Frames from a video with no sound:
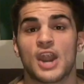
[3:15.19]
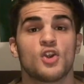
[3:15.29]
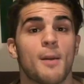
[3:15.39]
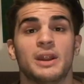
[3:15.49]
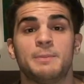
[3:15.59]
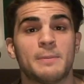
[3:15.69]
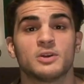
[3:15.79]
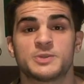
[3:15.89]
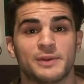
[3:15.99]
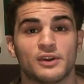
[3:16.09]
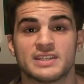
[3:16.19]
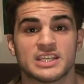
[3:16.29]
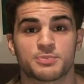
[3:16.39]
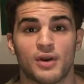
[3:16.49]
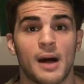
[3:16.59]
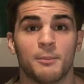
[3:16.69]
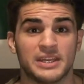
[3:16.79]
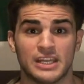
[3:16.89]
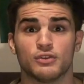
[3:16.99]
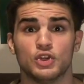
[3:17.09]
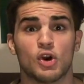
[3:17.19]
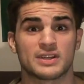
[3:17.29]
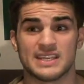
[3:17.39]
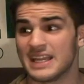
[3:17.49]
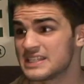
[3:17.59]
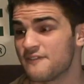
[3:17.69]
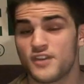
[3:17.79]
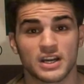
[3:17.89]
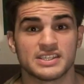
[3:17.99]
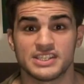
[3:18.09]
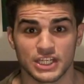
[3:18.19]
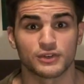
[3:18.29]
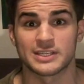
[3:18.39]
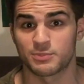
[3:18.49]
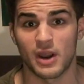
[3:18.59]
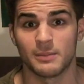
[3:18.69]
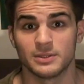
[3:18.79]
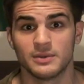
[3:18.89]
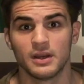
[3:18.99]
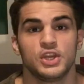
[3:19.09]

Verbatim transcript: I don't know how many people experience this problem, but here in New York City, it's a fucking serious problem.